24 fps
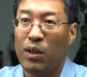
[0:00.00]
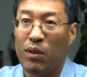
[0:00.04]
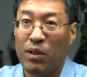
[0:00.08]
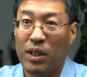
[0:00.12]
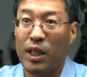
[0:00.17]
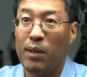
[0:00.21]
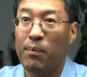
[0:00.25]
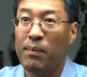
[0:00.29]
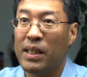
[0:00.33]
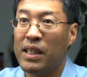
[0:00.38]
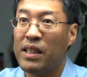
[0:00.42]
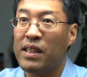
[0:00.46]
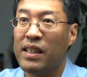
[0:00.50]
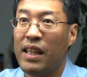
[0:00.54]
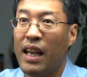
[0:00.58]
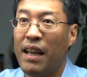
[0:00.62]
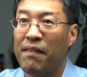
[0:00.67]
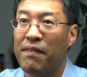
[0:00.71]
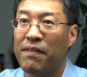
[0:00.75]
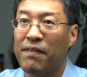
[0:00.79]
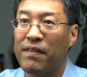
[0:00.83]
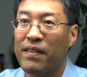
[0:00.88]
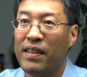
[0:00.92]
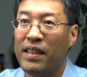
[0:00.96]
keep kids
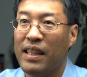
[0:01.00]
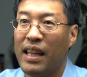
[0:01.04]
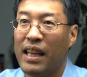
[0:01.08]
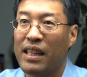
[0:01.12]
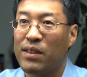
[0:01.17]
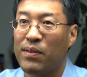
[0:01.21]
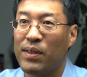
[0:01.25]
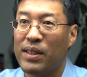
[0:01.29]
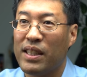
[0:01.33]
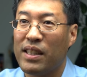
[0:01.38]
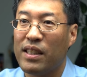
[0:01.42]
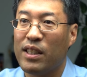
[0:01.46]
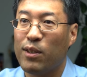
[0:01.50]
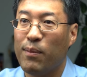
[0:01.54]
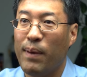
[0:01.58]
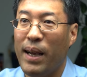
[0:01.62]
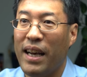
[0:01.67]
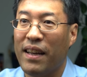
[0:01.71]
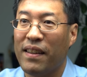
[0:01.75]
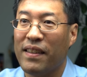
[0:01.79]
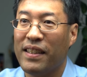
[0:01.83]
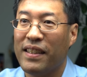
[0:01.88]
safe. And that's what this about.